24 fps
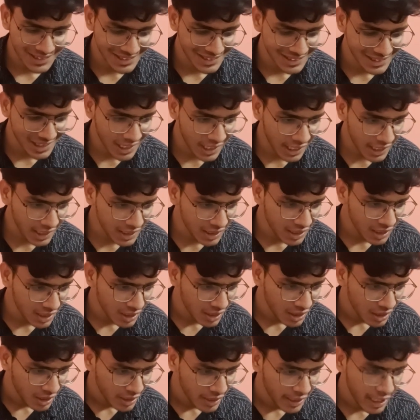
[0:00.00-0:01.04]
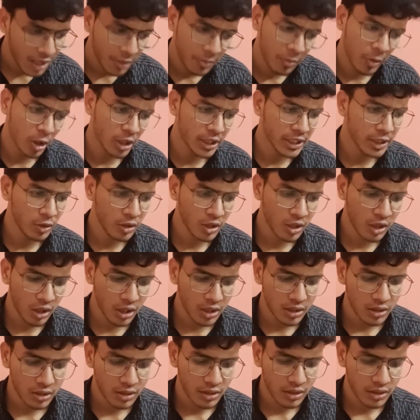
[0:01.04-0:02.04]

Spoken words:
is correct. Yeah, module dot